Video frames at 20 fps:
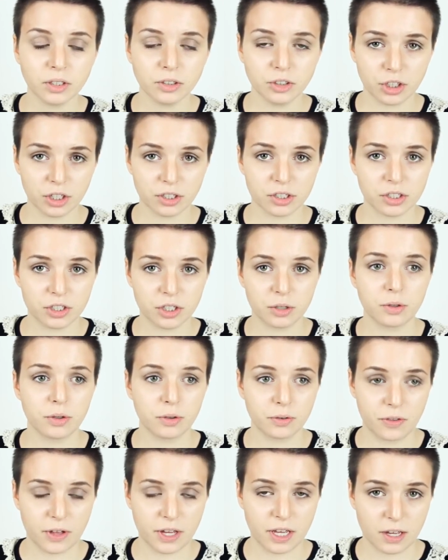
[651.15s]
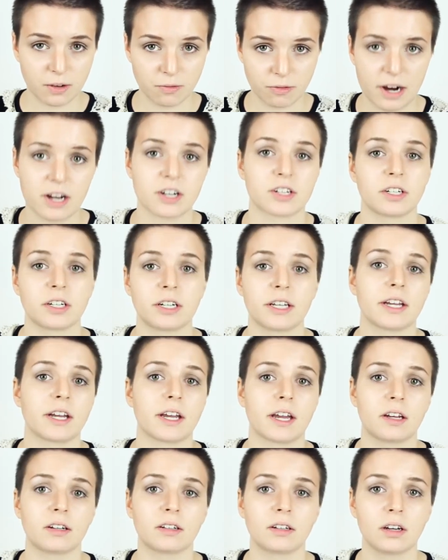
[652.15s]
just until you're thinking rationally
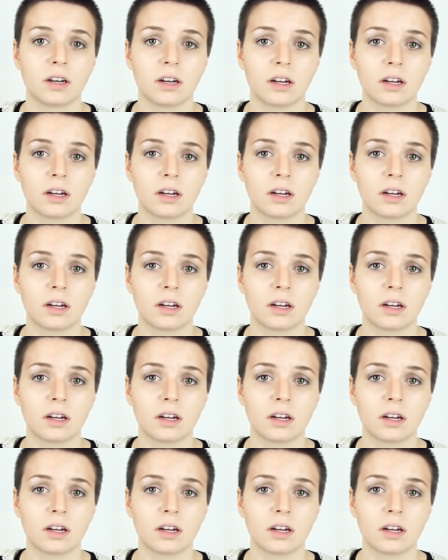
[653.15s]
again.